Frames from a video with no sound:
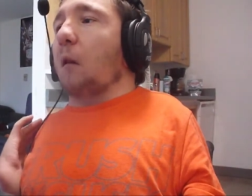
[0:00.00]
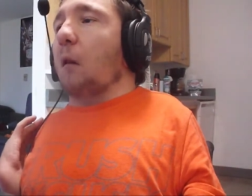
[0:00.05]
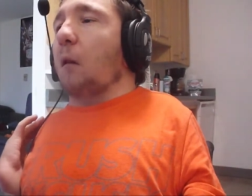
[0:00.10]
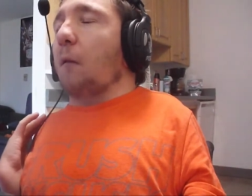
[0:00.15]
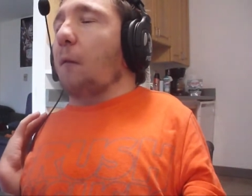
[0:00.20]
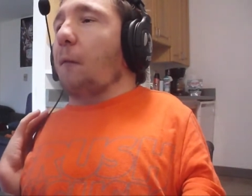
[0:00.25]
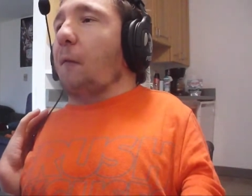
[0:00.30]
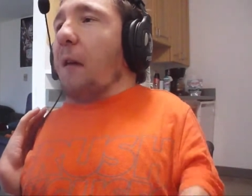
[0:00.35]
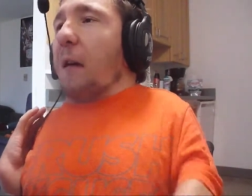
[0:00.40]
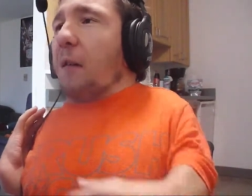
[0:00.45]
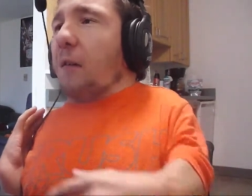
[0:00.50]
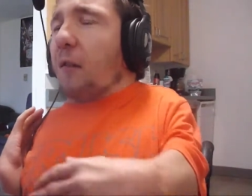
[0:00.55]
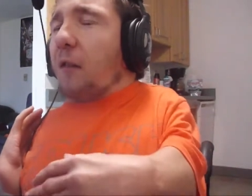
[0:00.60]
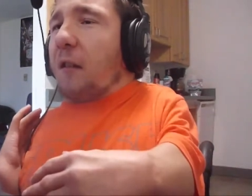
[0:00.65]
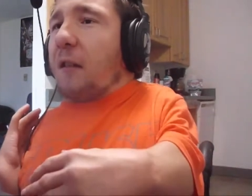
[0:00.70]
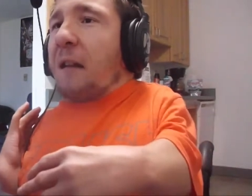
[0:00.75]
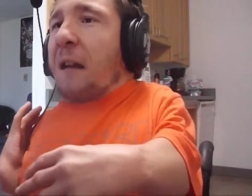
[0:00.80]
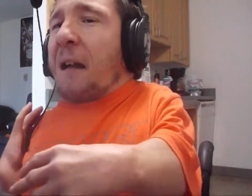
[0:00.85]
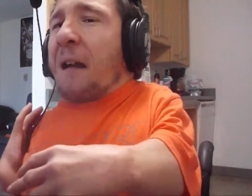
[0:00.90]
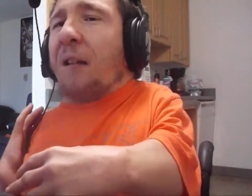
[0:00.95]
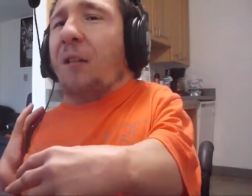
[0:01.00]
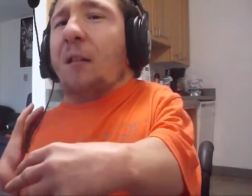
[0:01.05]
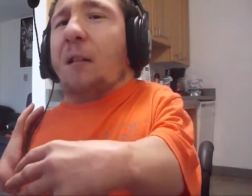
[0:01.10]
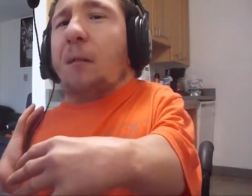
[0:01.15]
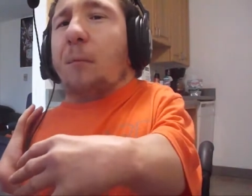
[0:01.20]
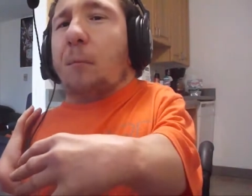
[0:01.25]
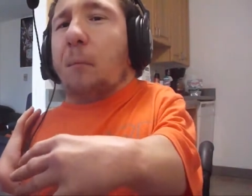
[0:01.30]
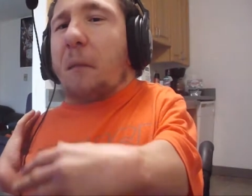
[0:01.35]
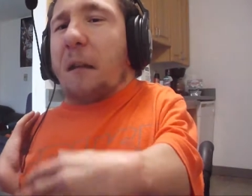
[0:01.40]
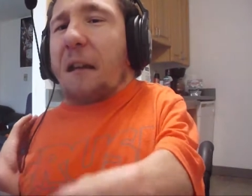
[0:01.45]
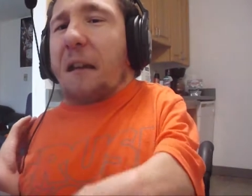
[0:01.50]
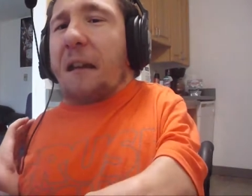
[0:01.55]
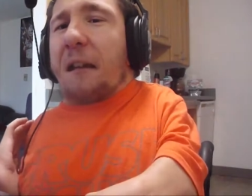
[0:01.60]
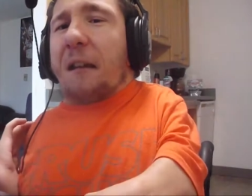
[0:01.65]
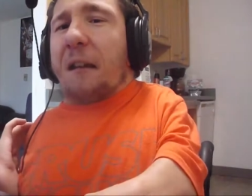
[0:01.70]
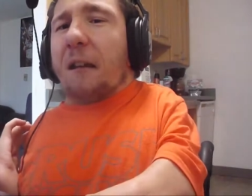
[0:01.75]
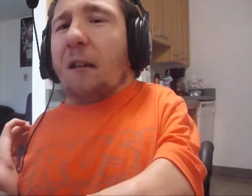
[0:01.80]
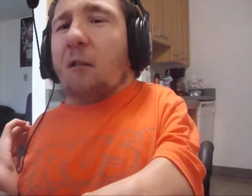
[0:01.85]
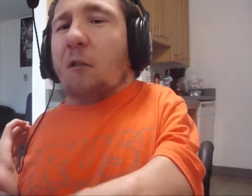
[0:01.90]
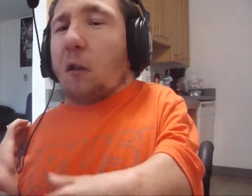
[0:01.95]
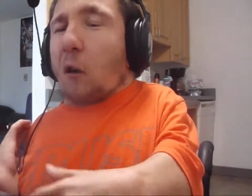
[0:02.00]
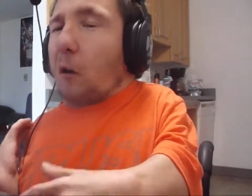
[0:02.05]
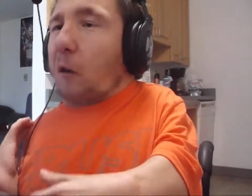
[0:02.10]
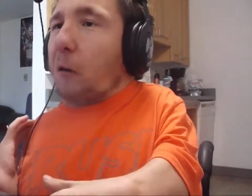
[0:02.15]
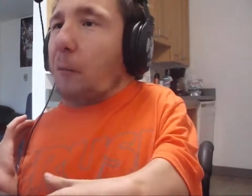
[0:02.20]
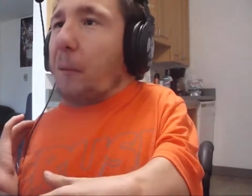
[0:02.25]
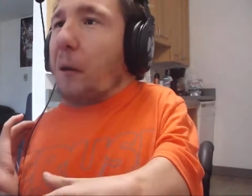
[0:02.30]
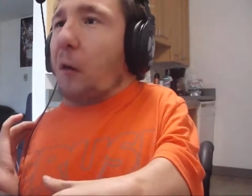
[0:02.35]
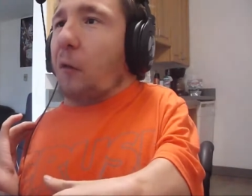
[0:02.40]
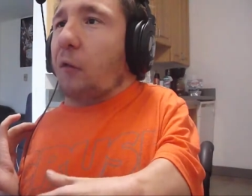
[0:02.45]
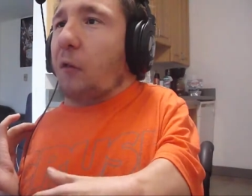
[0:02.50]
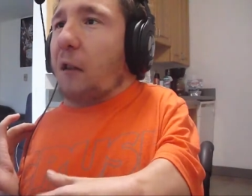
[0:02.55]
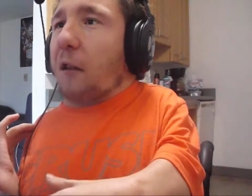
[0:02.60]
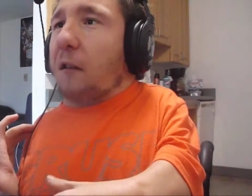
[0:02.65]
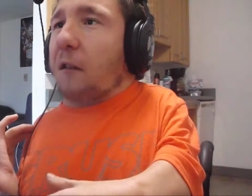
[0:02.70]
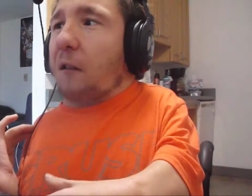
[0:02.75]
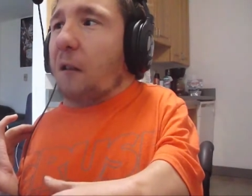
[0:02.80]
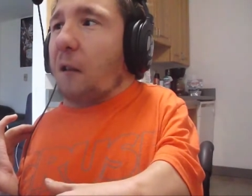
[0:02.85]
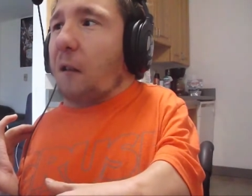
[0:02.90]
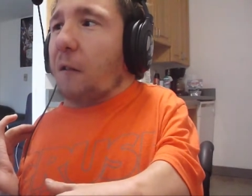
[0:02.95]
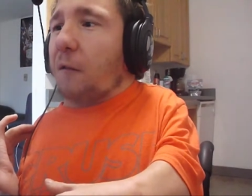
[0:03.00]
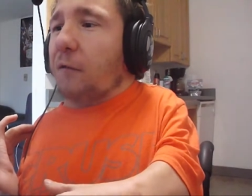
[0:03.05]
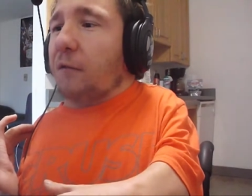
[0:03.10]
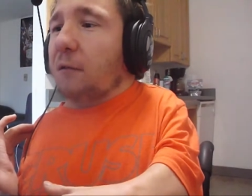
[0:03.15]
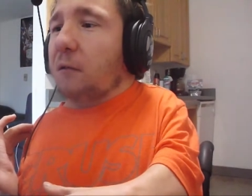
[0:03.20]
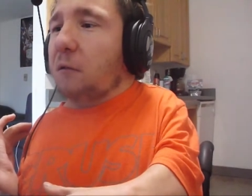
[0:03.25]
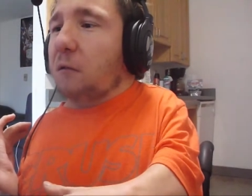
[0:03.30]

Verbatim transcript: Rather than having me talk about this stuff,